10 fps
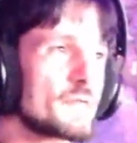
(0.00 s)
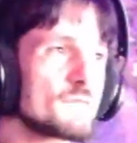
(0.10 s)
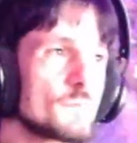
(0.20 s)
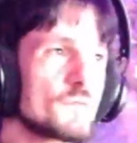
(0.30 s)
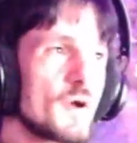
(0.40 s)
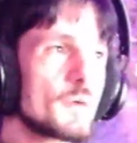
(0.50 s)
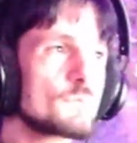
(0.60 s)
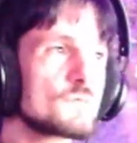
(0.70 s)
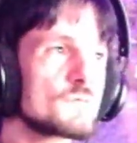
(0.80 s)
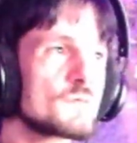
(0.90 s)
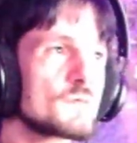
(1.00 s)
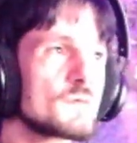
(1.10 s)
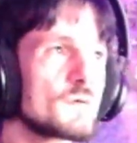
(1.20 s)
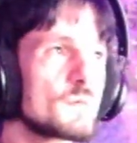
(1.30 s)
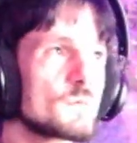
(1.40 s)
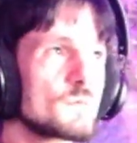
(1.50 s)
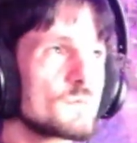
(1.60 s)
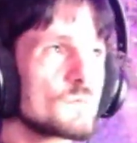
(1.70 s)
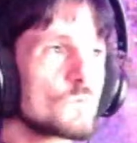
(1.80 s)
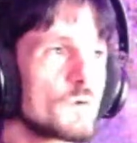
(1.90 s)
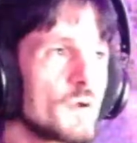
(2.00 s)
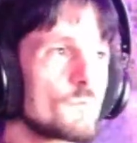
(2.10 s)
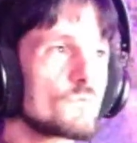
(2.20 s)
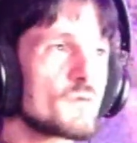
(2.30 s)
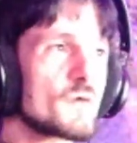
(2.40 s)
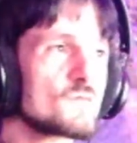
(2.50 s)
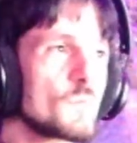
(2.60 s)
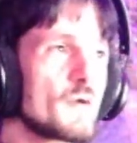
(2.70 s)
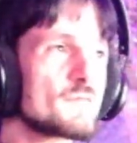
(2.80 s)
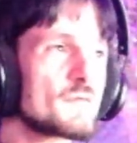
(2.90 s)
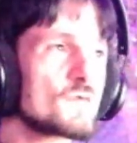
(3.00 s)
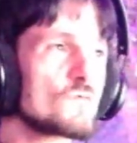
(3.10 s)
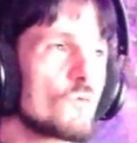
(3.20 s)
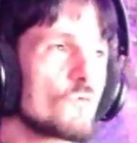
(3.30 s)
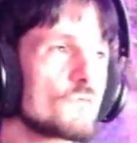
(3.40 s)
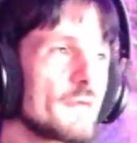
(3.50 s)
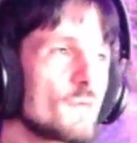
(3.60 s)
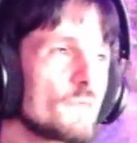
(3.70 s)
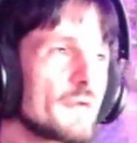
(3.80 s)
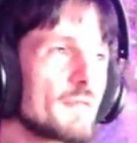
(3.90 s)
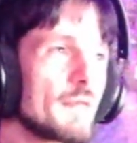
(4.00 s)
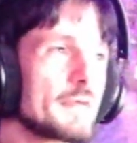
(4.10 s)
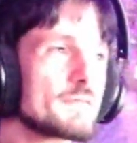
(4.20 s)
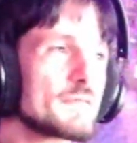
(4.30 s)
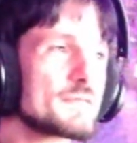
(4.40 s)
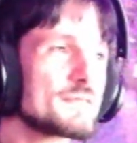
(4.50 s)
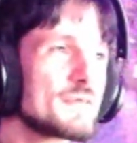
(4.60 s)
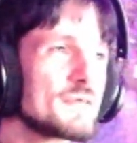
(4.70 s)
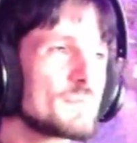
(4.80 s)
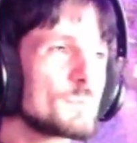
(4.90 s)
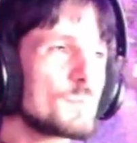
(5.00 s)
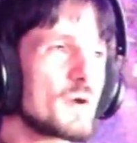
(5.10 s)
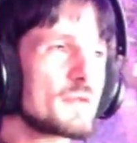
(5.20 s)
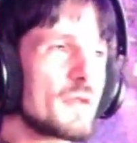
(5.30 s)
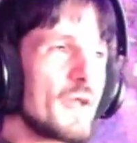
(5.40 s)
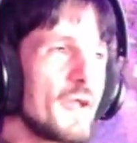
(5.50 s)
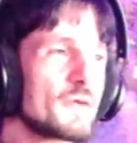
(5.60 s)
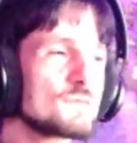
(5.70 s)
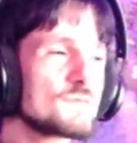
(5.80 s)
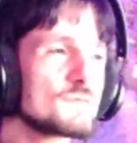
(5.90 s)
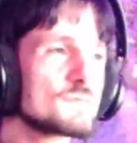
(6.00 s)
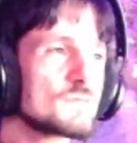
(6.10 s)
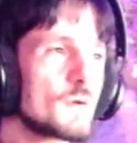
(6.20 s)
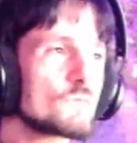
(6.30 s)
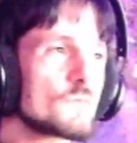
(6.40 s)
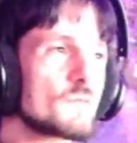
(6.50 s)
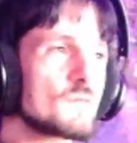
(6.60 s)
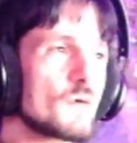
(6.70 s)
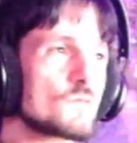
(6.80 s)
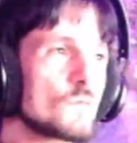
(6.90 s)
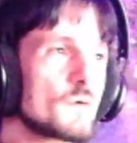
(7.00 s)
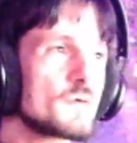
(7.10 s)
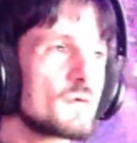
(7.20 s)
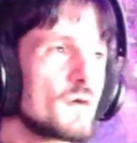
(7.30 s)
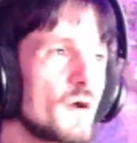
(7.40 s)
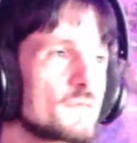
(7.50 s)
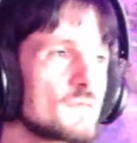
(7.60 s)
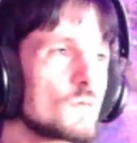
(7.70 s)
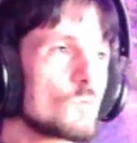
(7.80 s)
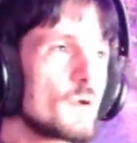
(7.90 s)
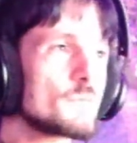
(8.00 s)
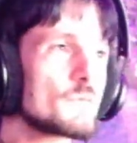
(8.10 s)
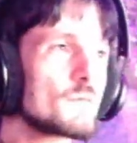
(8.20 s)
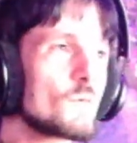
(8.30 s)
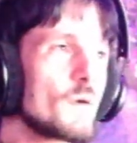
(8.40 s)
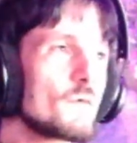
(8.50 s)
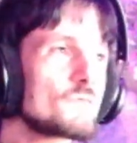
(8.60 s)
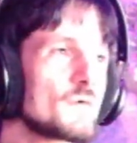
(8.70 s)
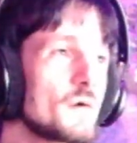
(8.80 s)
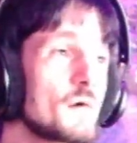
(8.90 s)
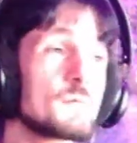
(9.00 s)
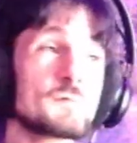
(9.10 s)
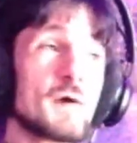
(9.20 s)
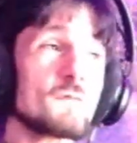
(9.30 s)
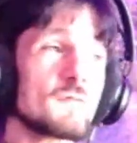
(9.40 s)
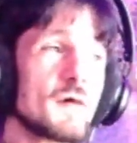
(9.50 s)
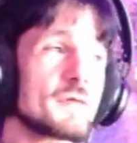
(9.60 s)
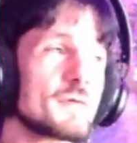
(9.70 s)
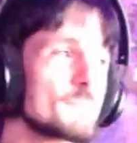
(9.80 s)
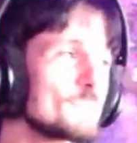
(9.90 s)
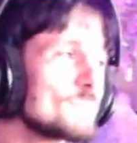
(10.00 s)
sometimes. When I'm customizing the controls, I don't think it likes it. But, comes with the territory. I sent Raven the Ground Zero. Sounds like it.